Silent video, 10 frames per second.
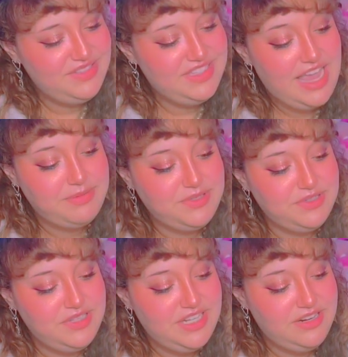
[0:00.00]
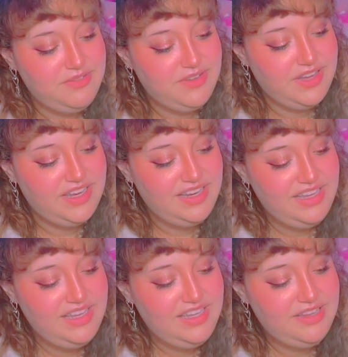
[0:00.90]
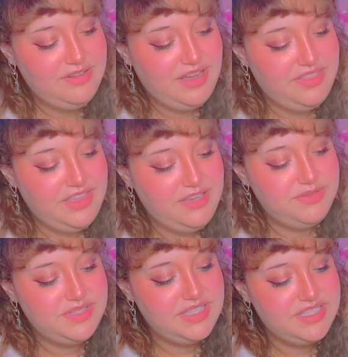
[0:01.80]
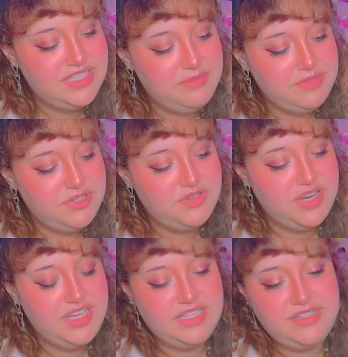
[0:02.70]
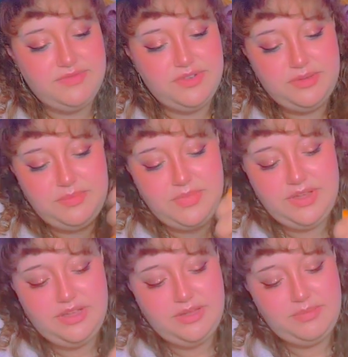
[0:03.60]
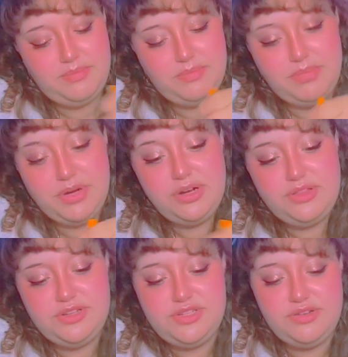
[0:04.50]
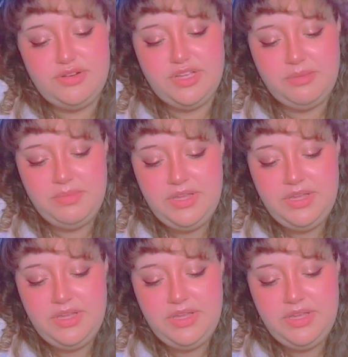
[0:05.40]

Absolutely terrifying. I think it was the same string as if a burglar showed up,